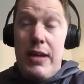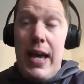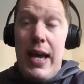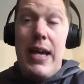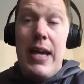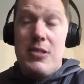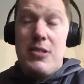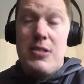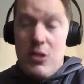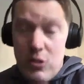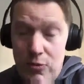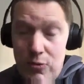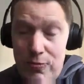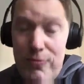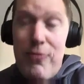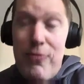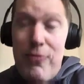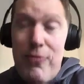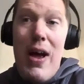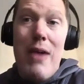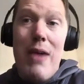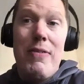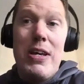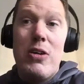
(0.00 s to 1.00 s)
Gay is a
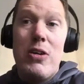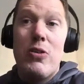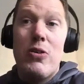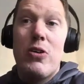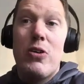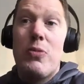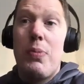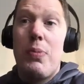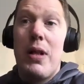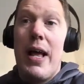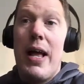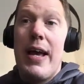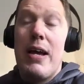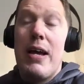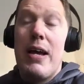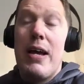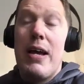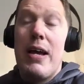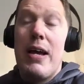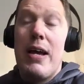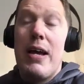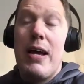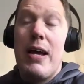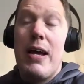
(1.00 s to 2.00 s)
very good player.
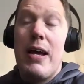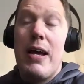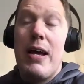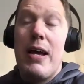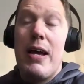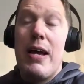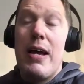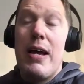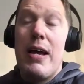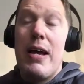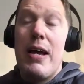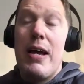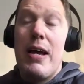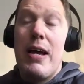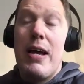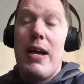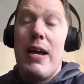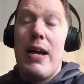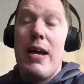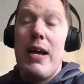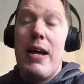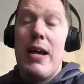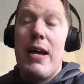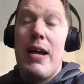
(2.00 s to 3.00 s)
Yeah, but yeah,
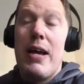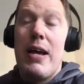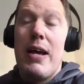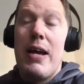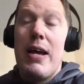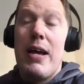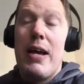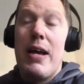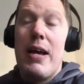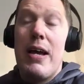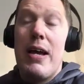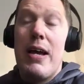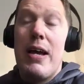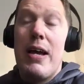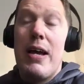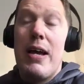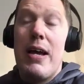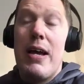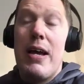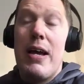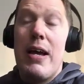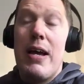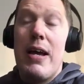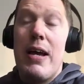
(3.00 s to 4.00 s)
generational talent, I
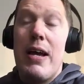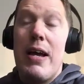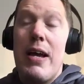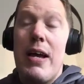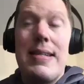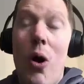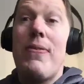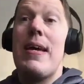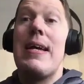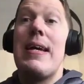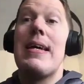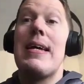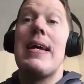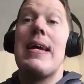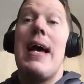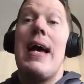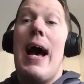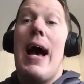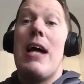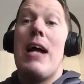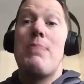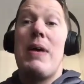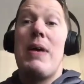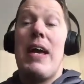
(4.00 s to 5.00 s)
did not think
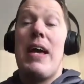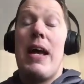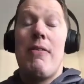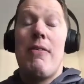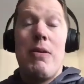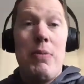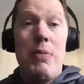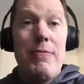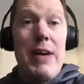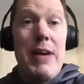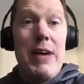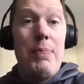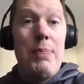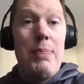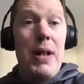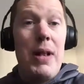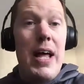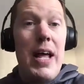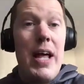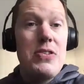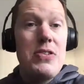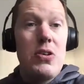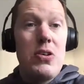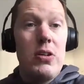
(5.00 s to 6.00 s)
I'd be hearing.
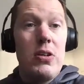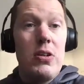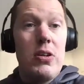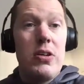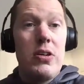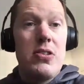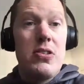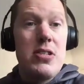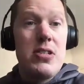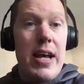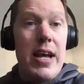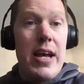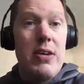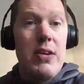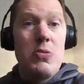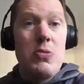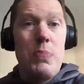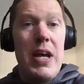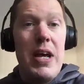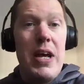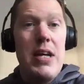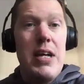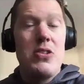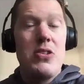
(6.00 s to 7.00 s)
But fair play, it's all a good
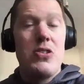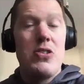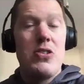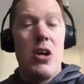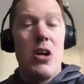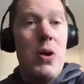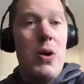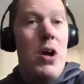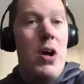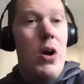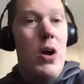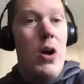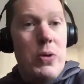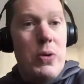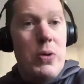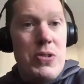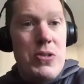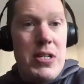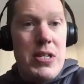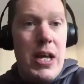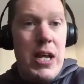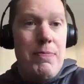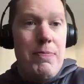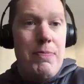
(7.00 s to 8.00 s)
sales pitch. So
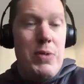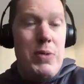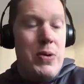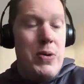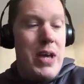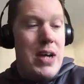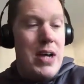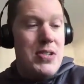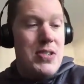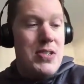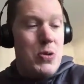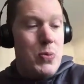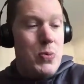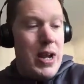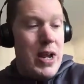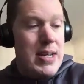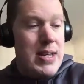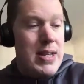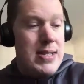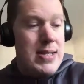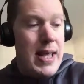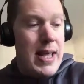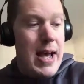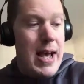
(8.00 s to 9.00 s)
we'll see if
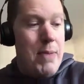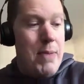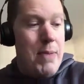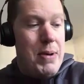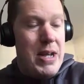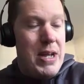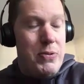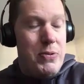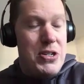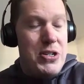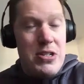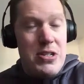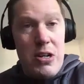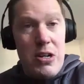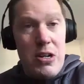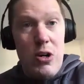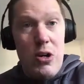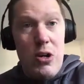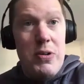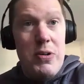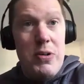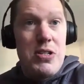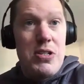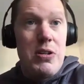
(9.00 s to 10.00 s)
Newcastle raise their bid, which is
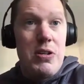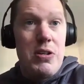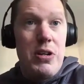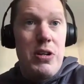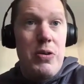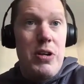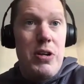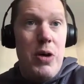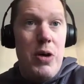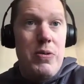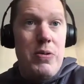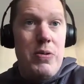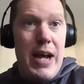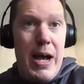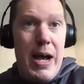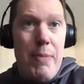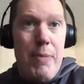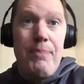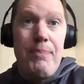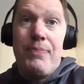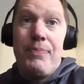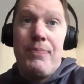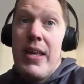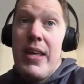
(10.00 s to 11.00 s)
encouraged to do, no
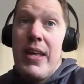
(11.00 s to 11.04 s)
doubt.